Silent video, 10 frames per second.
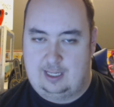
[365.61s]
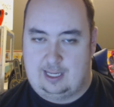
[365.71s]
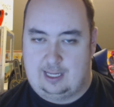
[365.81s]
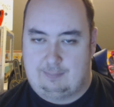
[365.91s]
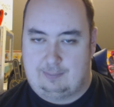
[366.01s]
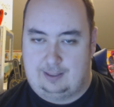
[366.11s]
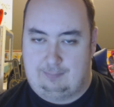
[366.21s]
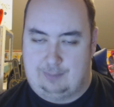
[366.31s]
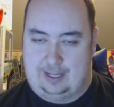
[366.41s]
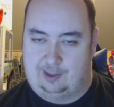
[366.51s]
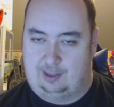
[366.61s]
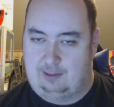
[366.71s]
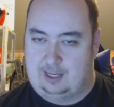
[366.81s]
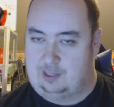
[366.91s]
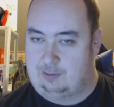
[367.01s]
But basically, you
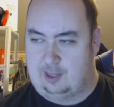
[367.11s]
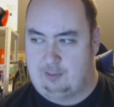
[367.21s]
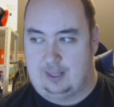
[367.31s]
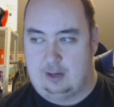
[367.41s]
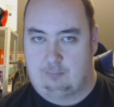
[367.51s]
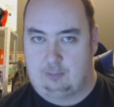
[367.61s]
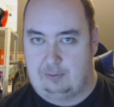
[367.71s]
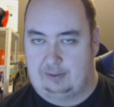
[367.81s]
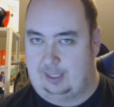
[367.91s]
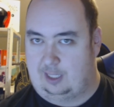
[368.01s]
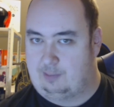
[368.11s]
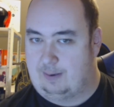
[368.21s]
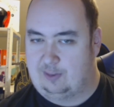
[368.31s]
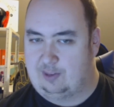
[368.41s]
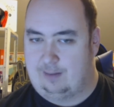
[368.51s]
get to do this without blowing the
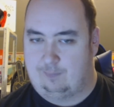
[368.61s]
spell slot